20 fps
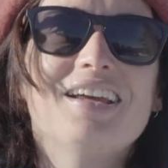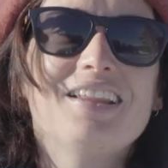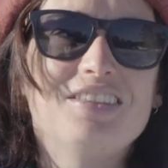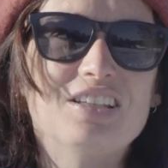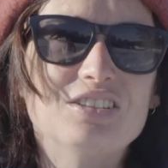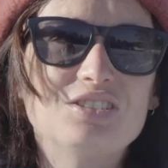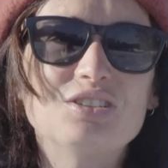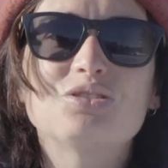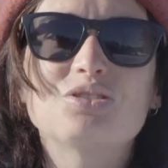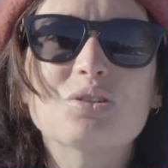
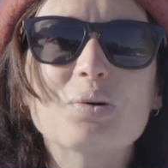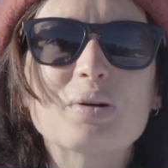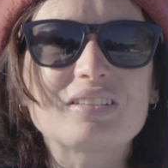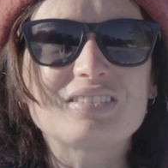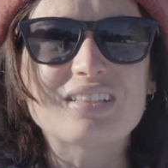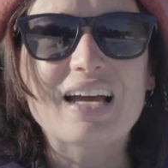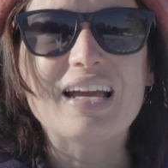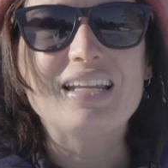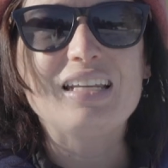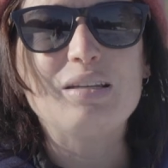This is so
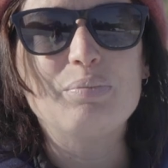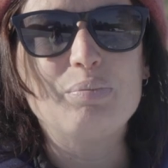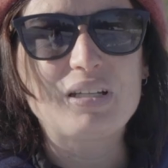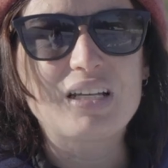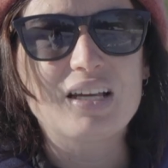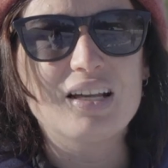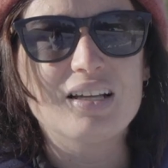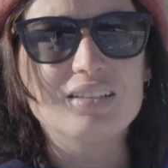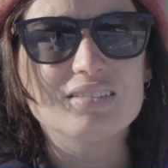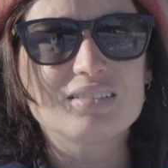exciting
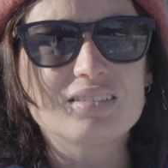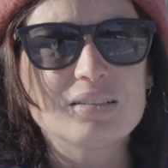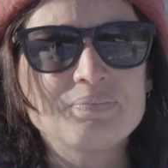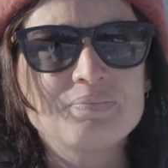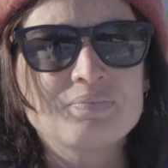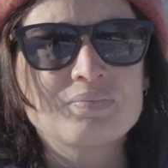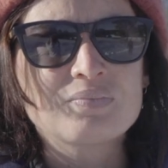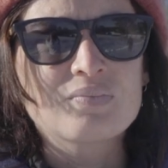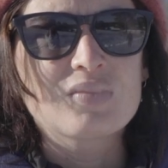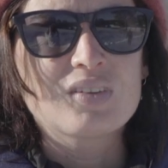because
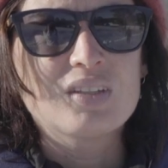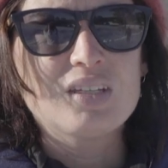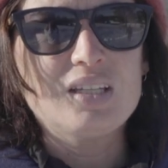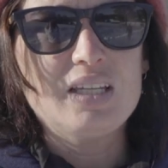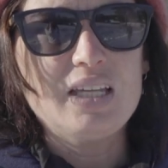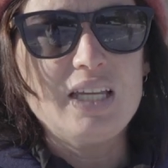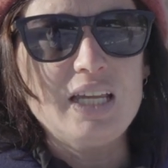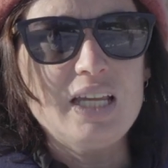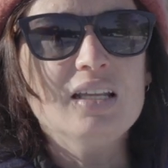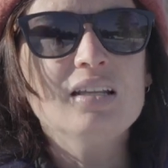
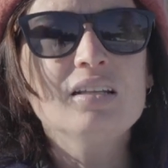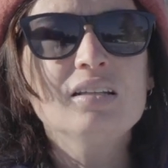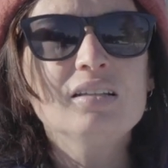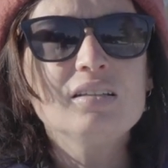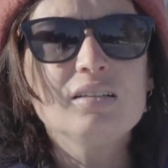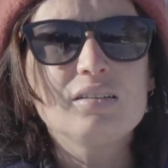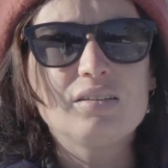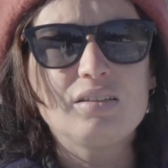in